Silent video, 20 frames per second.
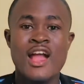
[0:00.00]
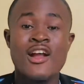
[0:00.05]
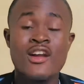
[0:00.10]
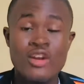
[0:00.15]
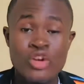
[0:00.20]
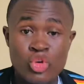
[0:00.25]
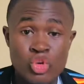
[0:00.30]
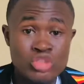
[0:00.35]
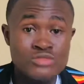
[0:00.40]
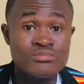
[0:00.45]

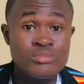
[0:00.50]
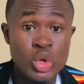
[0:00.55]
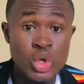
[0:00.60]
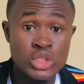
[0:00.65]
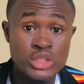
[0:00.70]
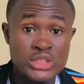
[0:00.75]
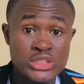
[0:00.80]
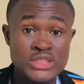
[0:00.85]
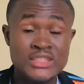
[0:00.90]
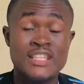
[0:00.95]
Good
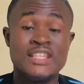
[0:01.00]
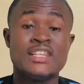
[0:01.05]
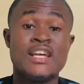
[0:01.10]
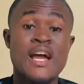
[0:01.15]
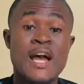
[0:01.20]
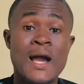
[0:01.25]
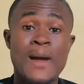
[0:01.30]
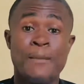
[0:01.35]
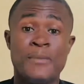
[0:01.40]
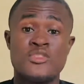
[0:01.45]
morning and
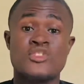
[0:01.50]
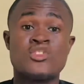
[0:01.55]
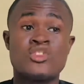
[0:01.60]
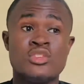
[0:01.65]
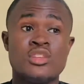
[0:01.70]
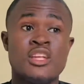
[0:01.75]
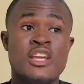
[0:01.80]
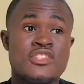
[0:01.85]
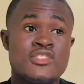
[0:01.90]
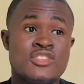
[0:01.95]
happy
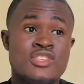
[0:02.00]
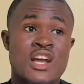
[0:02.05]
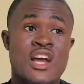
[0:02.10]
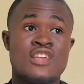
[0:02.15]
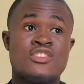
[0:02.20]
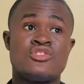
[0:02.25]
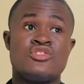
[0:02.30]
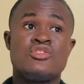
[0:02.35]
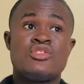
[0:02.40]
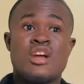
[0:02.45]
Sunday.
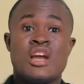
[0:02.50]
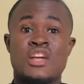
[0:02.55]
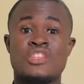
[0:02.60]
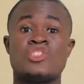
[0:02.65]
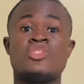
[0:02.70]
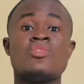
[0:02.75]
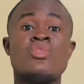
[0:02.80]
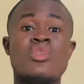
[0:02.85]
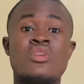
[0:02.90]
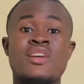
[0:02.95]
As
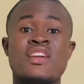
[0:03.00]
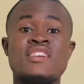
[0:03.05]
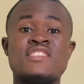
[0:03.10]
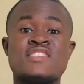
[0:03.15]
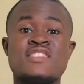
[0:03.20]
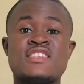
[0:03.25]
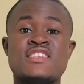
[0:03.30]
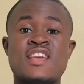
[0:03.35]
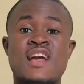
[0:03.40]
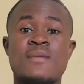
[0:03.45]
you all can
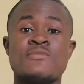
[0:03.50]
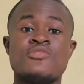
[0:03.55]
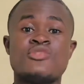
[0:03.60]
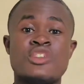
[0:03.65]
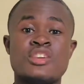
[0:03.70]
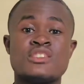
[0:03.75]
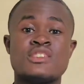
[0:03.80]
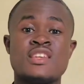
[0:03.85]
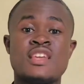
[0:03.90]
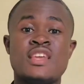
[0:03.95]
see, I'm
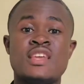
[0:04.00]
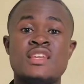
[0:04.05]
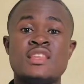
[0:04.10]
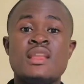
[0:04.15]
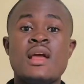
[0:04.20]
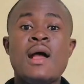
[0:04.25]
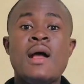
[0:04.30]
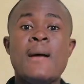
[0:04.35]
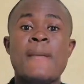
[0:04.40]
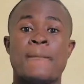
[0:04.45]
dressed in
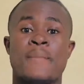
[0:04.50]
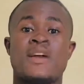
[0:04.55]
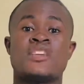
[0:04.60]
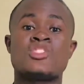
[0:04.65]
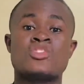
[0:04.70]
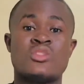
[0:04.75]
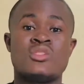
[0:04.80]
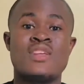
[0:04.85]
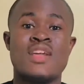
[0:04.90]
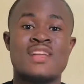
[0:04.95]
my
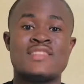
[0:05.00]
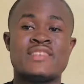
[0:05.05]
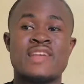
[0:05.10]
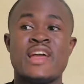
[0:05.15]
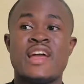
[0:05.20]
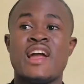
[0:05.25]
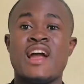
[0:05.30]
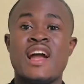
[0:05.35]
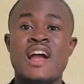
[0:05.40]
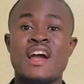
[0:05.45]
Sunday
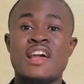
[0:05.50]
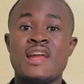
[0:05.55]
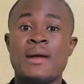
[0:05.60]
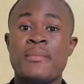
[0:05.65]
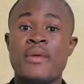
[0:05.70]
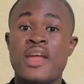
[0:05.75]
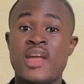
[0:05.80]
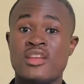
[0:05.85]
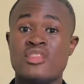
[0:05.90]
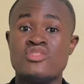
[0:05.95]
attire and I'm
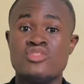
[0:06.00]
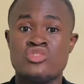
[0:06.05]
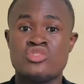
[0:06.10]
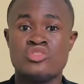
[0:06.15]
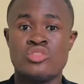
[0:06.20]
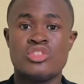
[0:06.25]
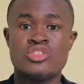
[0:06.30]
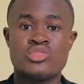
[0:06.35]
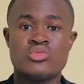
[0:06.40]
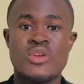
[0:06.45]
heading to
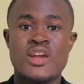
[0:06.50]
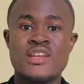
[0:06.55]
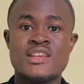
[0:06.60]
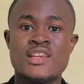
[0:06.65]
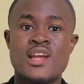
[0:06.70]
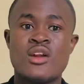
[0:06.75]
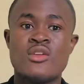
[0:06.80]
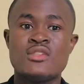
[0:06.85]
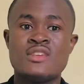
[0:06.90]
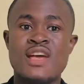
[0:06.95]
church right
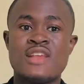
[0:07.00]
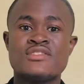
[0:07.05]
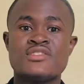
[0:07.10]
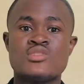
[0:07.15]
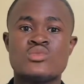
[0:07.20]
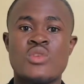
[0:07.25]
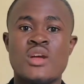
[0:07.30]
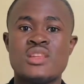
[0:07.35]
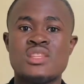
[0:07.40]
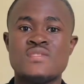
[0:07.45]
now. That is
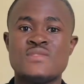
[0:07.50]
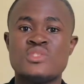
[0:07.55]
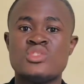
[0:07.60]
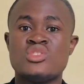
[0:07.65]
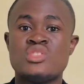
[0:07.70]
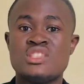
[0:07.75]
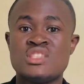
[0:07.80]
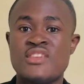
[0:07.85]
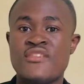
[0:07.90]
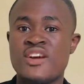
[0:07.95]
why this video
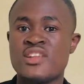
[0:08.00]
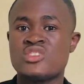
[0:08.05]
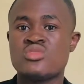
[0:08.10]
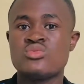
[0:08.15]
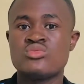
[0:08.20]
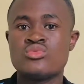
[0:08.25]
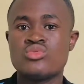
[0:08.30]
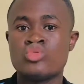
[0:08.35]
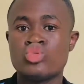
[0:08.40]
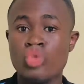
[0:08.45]
never took
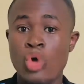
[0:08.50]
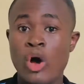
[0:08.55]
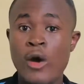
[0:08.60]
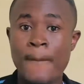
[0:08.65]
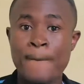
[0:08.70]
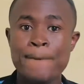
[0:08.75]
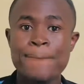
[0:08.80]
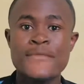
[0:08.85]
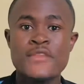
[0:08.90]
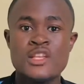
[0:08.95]
long.
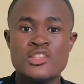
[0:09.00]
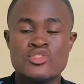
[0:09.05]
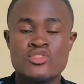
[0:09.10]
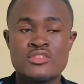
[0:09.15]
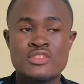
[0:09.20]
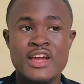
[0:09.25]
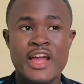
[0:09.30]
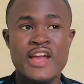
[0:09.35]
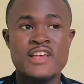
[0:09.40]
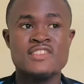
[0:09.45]
So
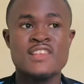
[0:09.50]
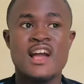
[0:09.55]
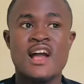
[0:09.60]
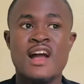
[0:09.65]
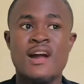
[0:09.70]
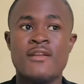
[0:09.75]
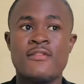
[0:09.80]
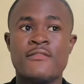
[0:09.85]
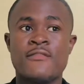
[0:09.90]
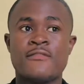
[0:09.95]
guys,
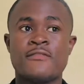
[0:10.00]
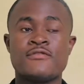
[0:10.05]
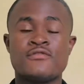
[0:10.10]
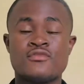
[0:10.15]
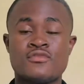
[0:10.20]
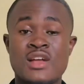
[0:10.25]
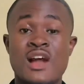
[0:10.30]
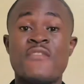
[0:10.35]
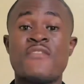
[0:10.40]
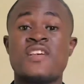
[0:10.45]
I've
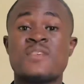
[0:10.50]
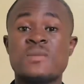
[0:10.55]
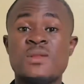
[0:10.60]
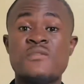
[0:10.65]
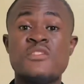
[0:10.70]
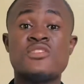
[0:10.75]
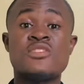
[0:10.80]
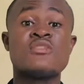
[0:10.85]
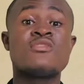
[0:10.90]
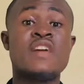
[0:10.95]
explained
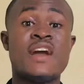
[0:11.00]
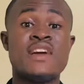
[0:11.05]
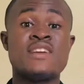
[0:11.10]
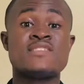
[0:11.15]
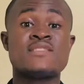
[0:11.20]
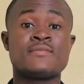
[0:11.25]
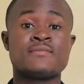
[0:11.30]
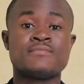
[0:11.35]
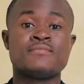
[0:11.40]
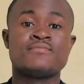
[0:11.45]
everything, guys.
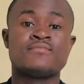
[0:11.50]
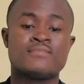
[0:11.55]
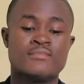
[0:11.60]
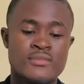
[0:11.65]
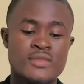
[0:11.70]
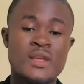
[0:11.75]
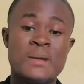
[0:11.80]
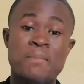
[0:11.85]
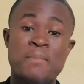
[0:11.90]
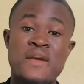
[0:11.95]

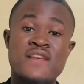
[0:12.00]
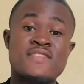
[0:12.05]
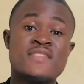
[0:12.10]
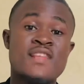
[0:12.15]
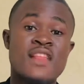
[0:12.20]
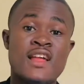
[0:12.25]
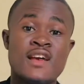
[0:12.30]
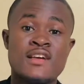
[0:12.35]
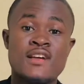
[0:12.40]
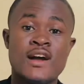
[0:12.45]
A personal
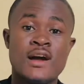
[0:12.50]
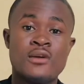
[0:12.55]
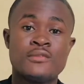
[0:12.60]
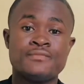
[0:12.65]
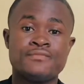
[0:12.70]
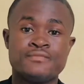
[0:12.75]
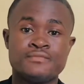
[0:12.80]
account